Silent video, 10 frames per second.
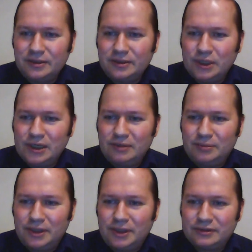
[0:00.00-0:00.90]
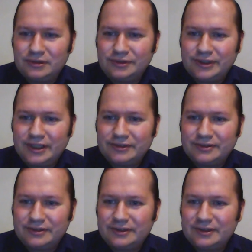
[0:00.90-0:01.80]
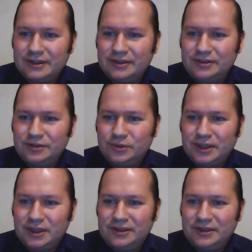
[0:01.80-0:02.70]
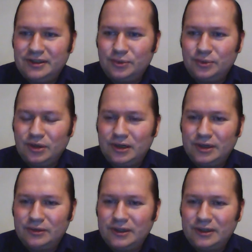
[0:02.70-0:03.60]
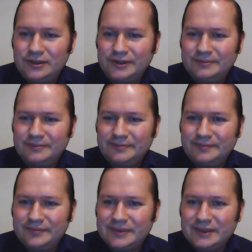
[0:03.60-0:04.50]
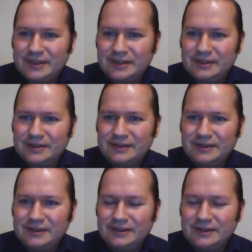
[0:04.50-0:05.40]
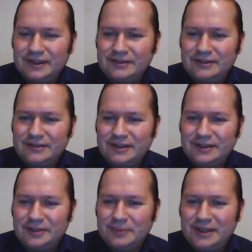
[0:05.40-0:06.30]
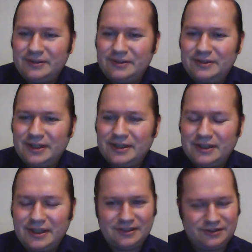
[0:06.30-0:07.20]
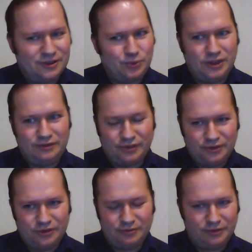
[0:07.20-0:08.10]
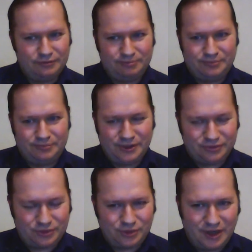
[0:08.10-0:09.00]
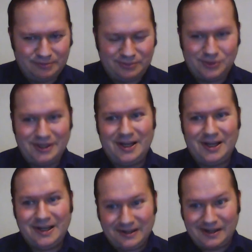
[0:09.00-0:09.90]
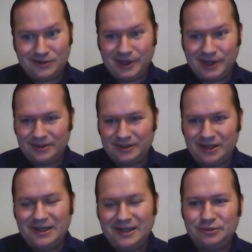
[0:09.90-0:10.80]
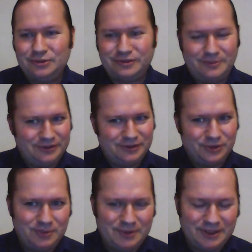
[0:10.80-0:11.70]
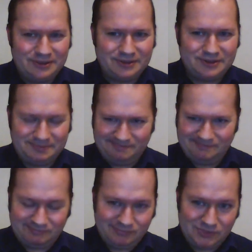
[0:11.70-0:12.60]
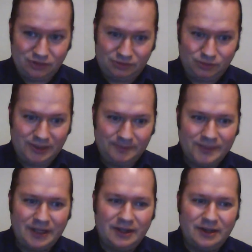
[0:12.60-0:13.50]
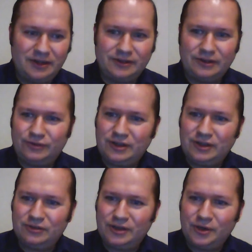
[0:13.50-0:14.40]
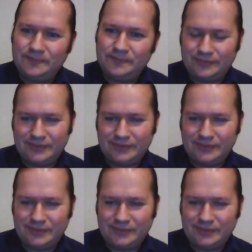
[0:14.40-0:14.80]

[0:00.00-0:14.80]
William Marshall says UK need a wall around London. I see that Mantis JK is not very fond of Trump. Well, I'll allow that. I allow some disagreements because, well, as I think you know,